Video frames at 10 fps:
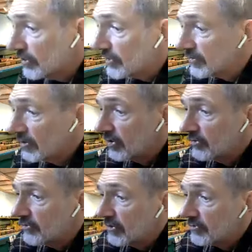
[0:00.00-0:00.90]
you're
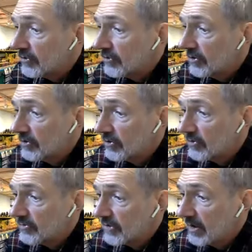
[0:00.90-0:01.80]

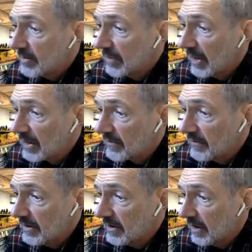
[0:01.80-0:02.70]
setting back
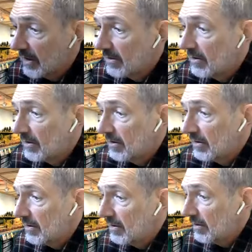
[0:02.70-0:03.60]
the
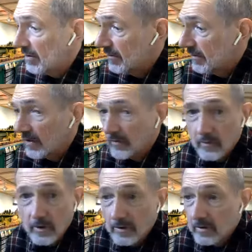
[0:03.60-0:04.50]
other
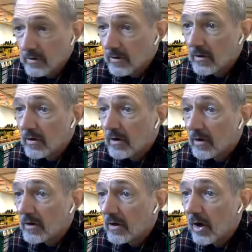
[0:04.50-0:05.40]
one.
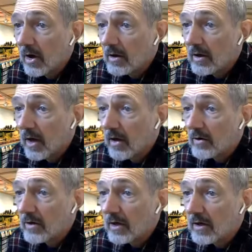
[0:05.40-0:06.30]
Yeah, yeah,
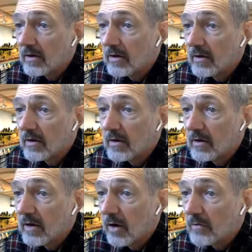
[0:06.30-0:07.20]
okay.
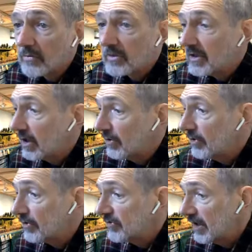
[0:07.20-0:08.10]
030,
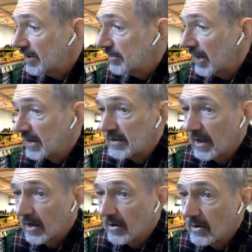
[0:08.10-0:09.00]
you're setting back
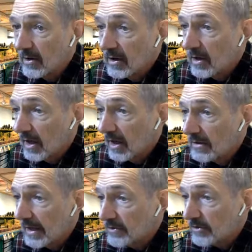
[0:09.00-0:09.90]
now,
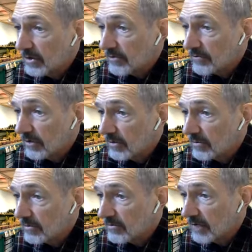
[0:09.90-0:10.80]
and you're
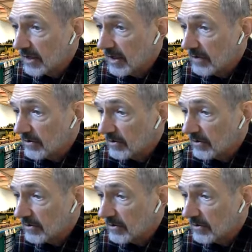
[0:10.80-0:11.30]
also setting